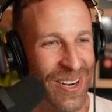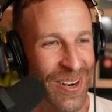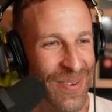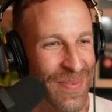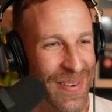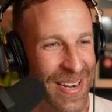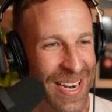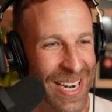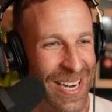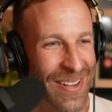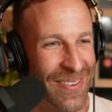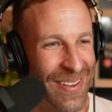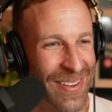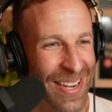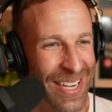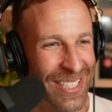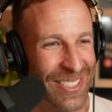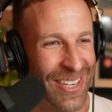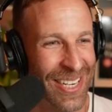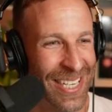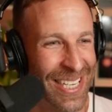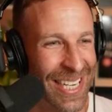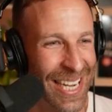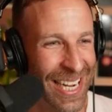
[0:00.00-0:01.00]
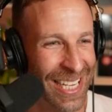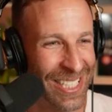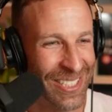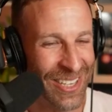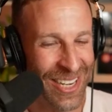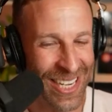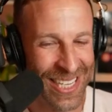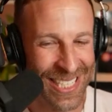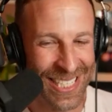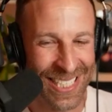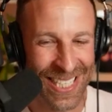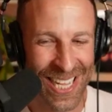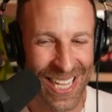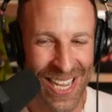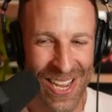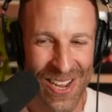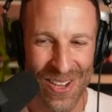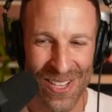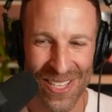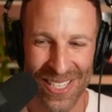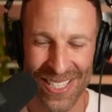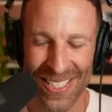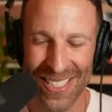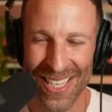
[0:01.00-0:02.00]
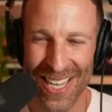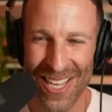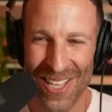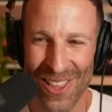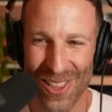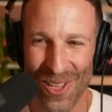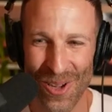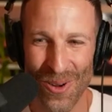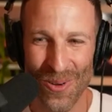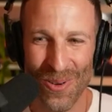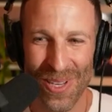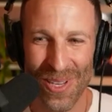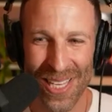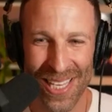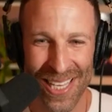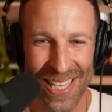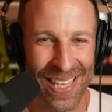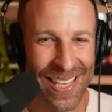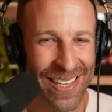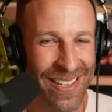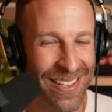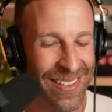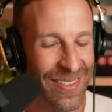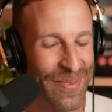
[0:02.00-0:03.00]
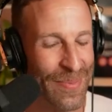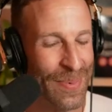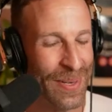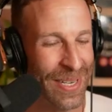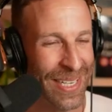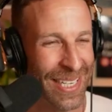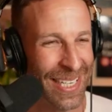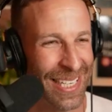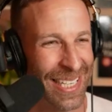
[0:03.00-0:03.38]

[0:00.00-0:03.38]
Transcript: man. I try to stay low key, but